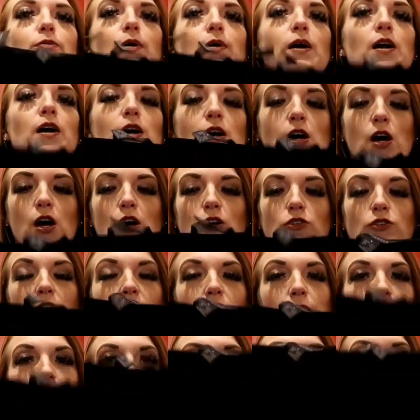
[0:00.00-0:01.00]
my
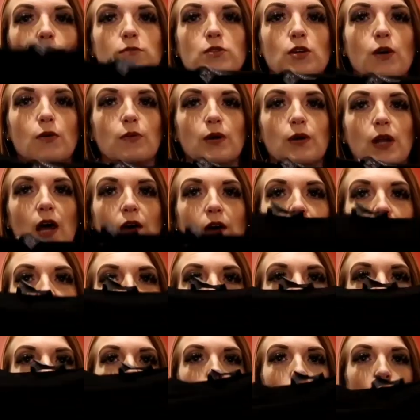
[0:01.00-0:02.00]
tracky bottoms or
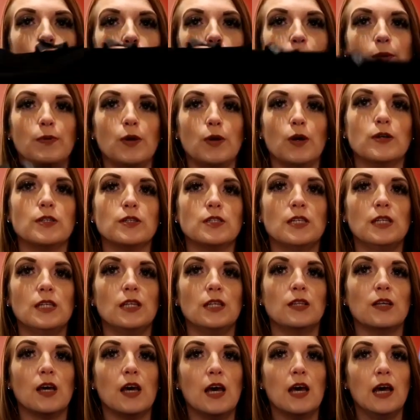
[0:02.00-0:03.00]
whatever, or maybe
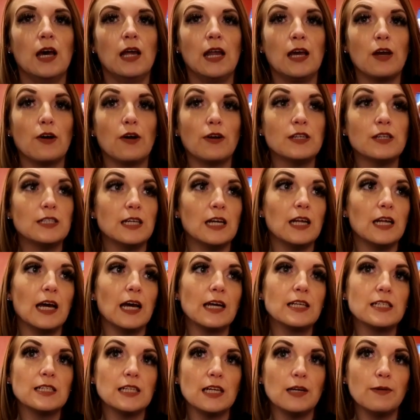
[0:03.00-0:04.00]
underneath, like on a day
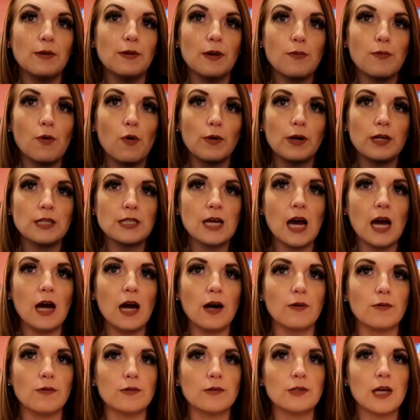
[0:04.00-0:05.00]
like today when I'm going to
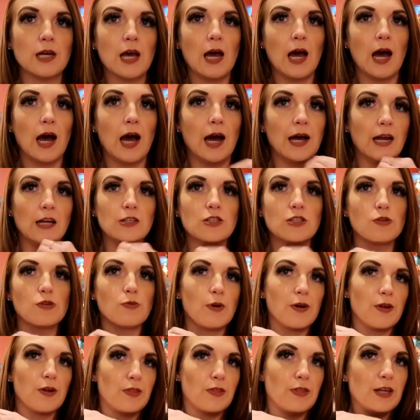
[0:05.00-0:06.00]
town and I just
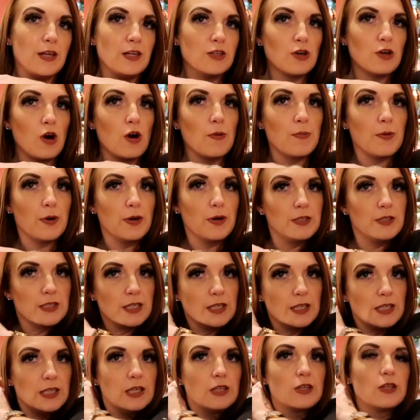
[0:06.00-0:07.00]
want a thin top
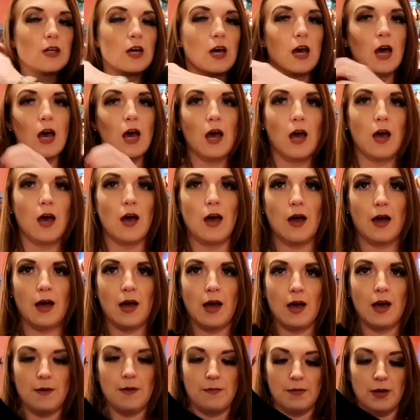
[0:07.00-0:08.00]
underneath
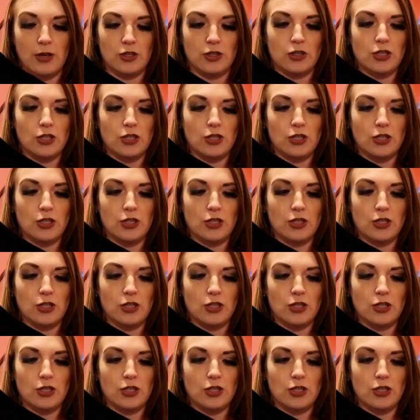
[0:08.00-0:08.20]
a